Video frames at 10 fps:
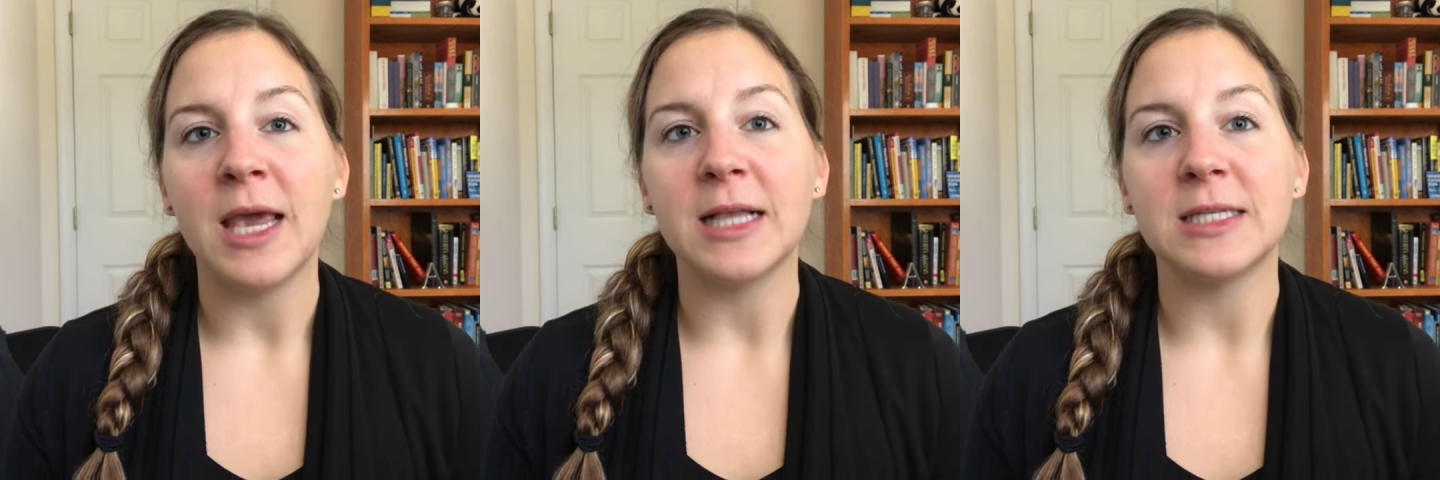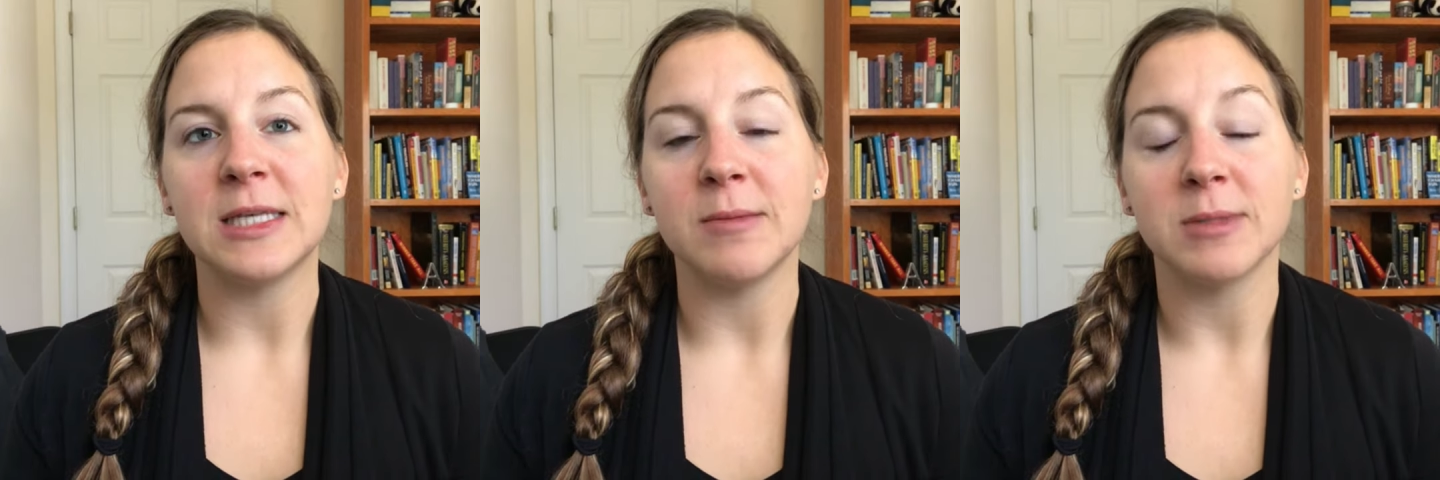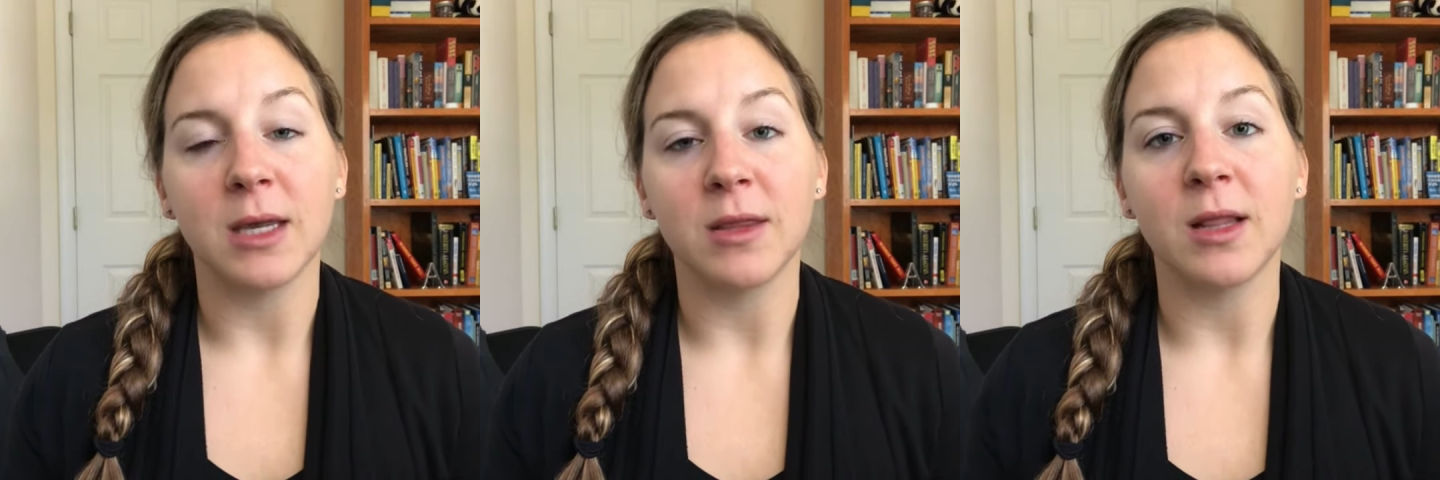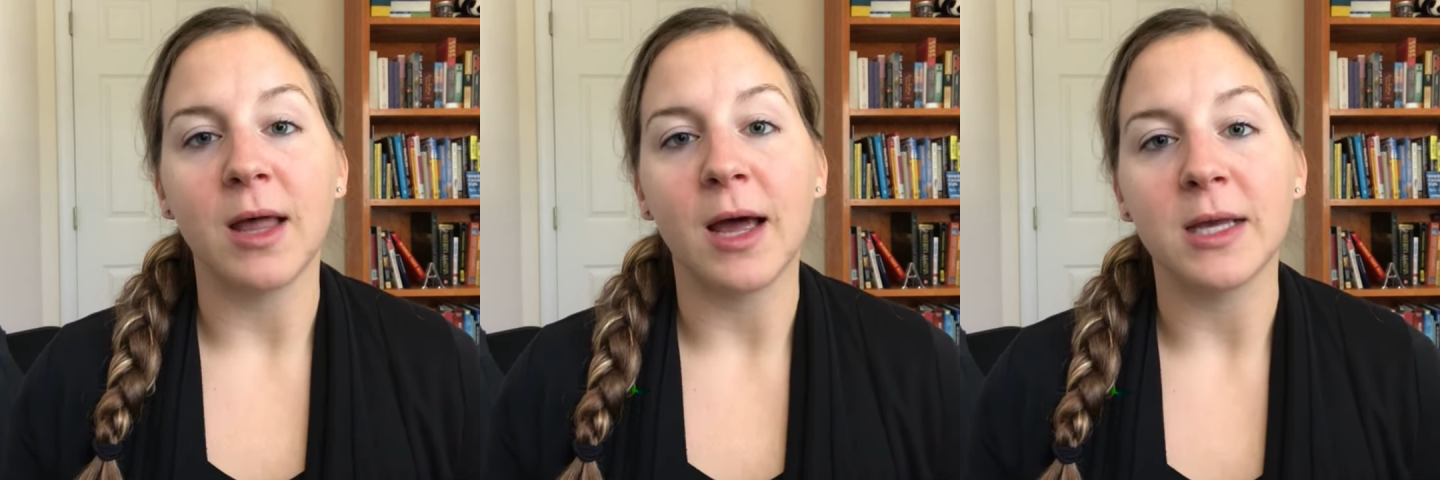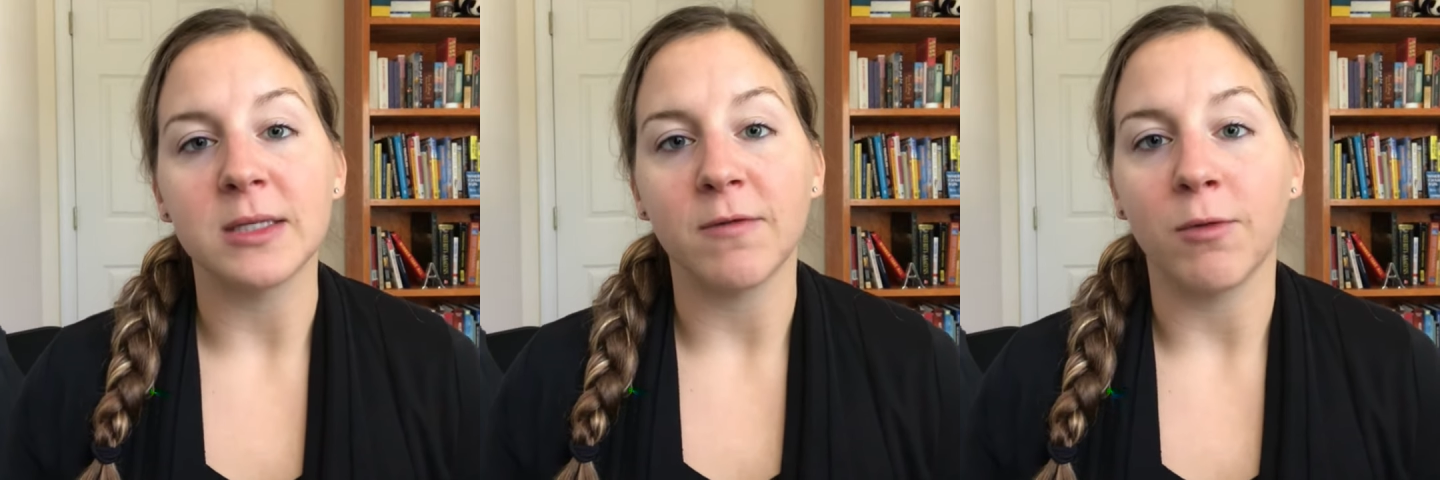it seems like the
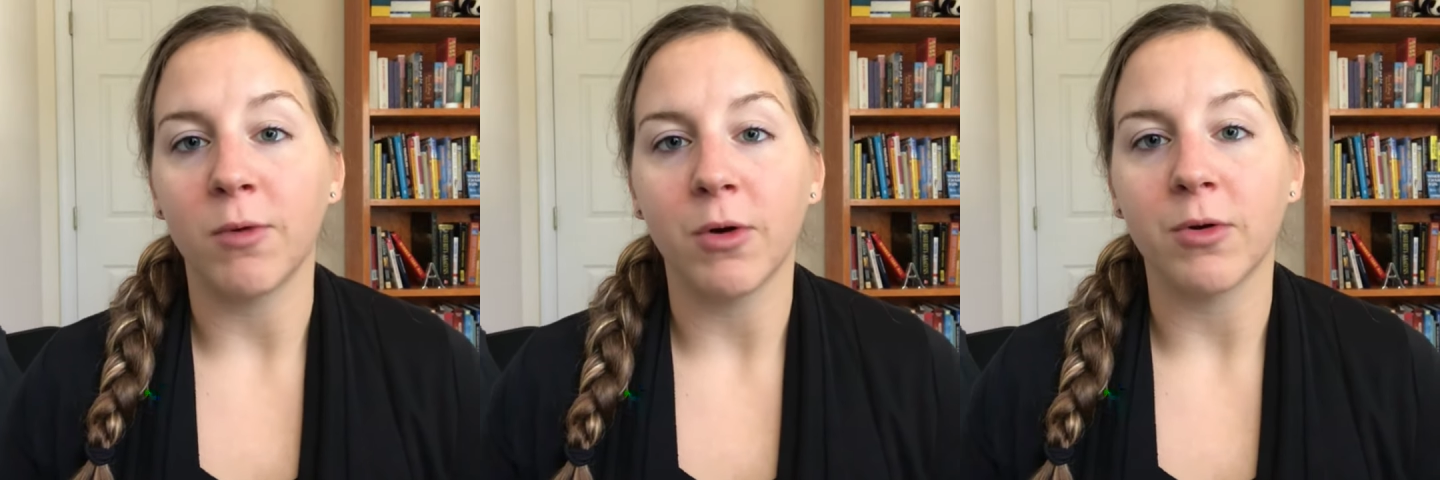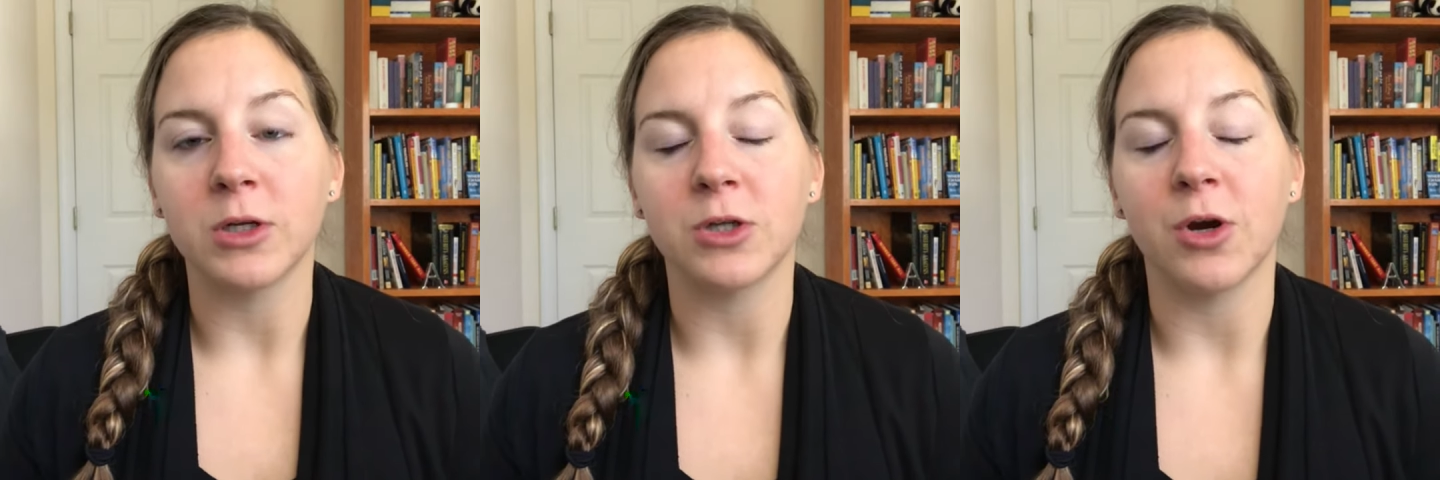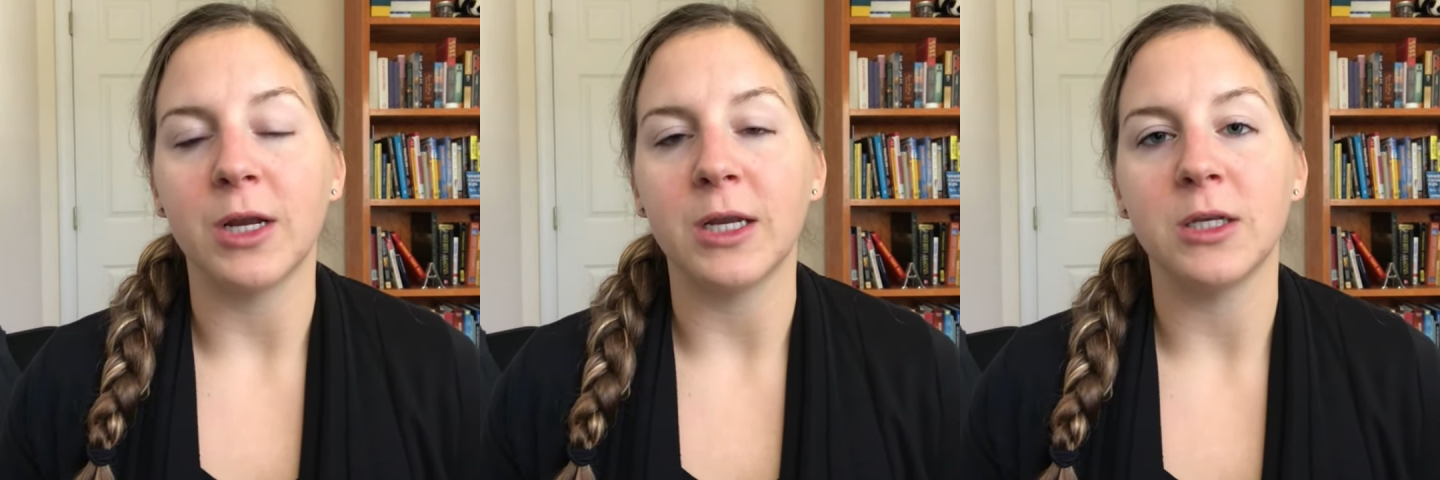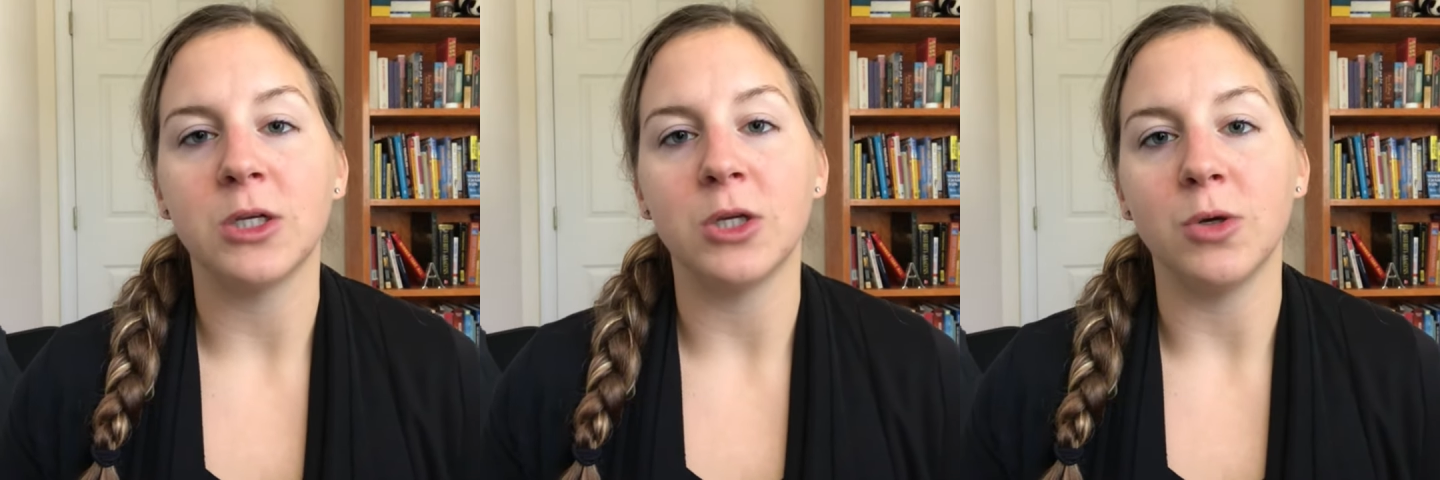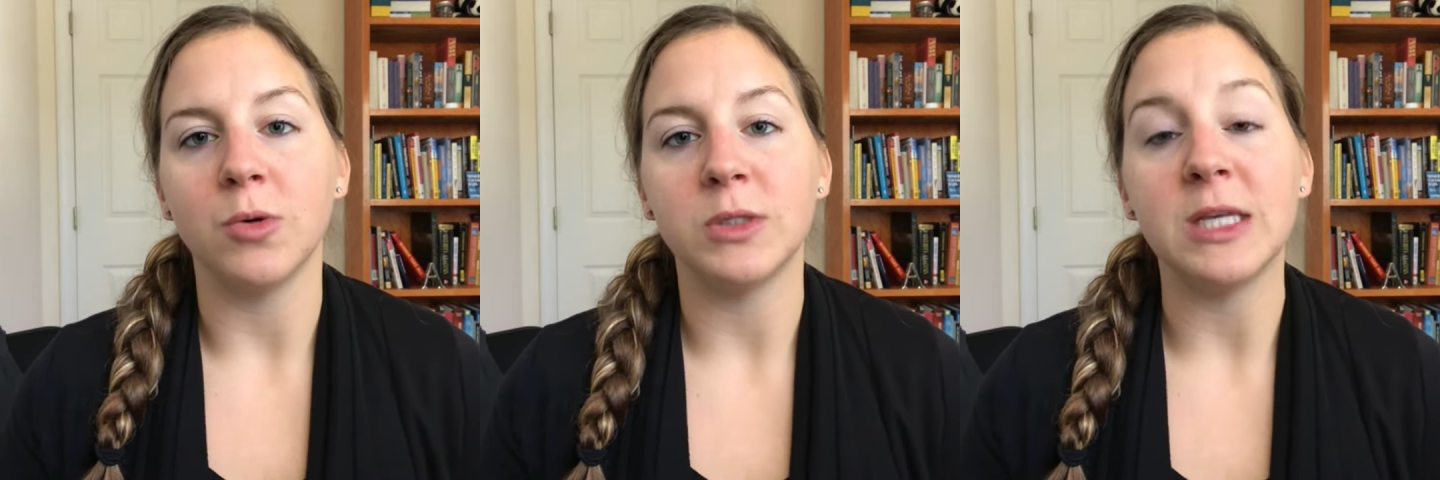lies of the world are starting
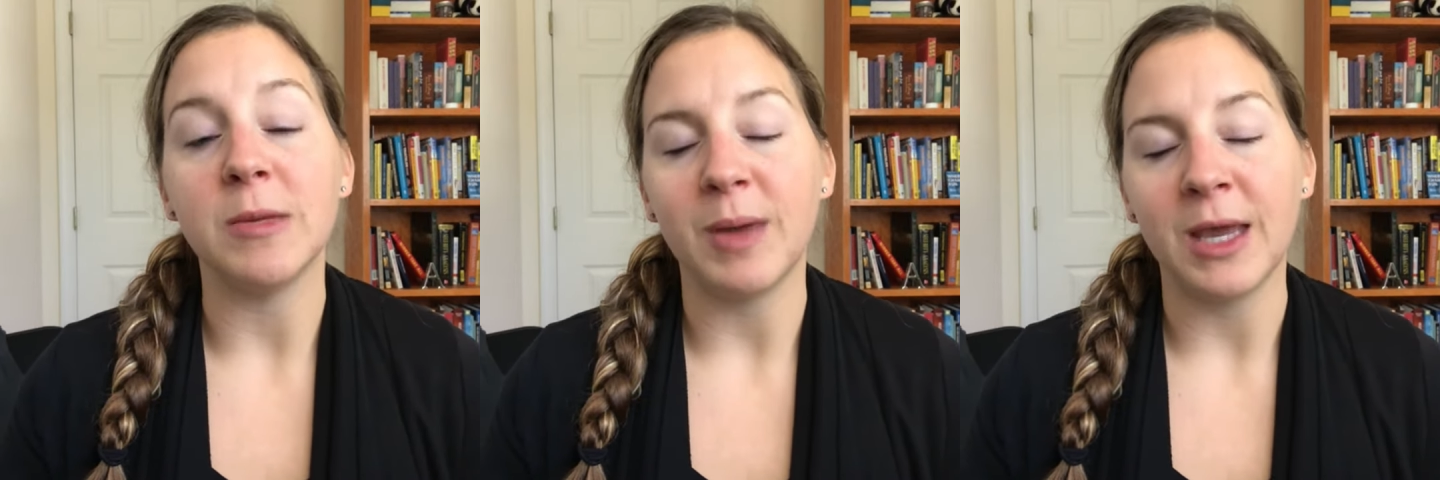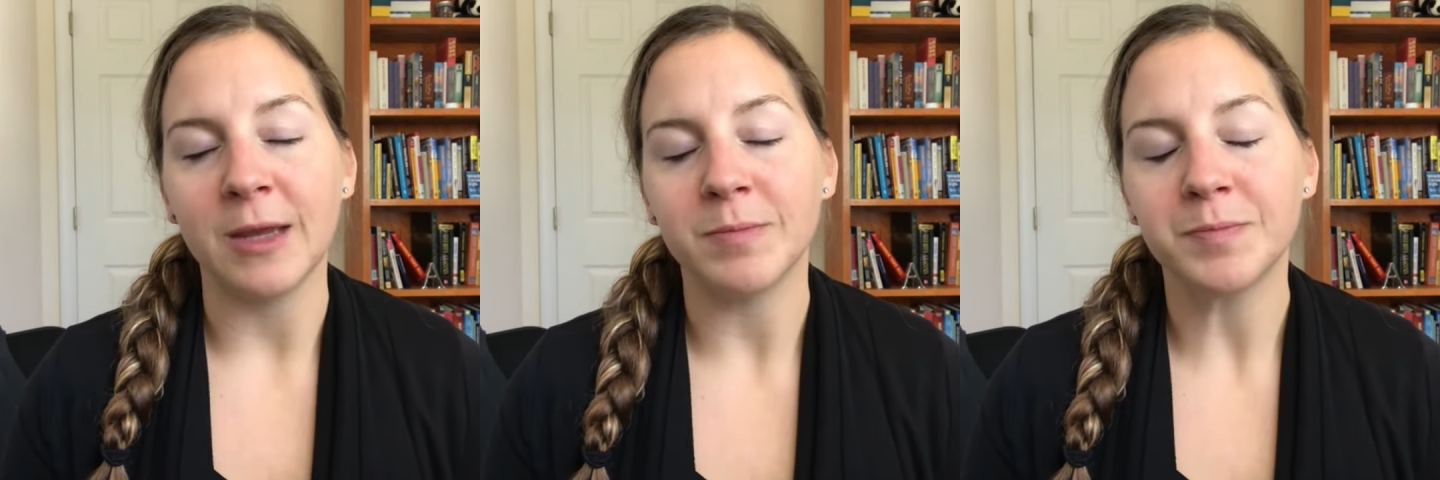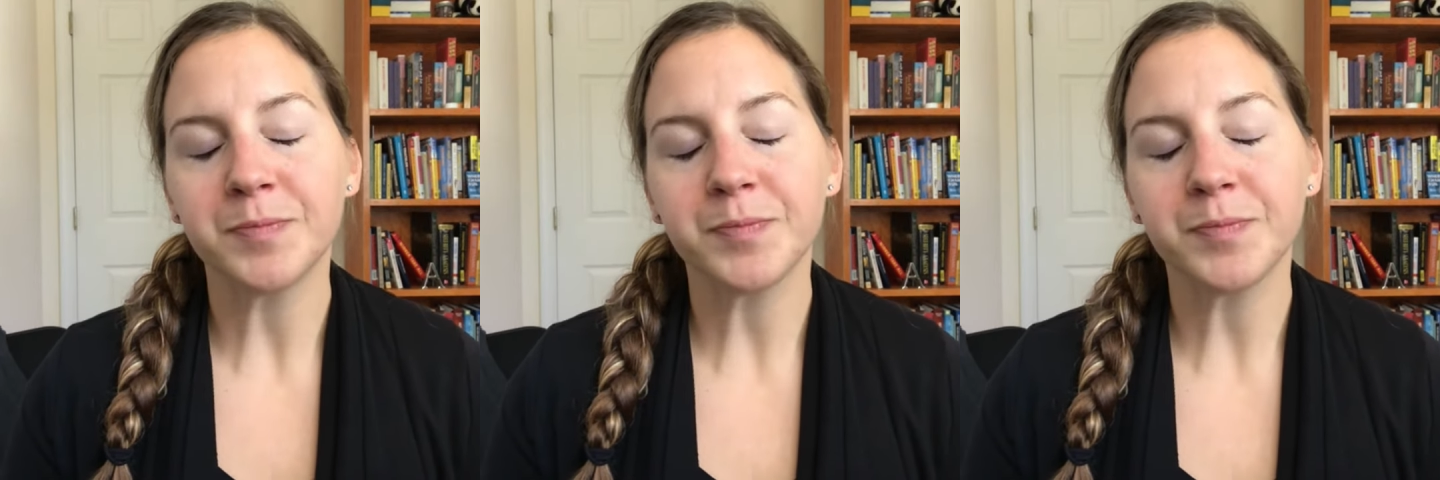to seep in.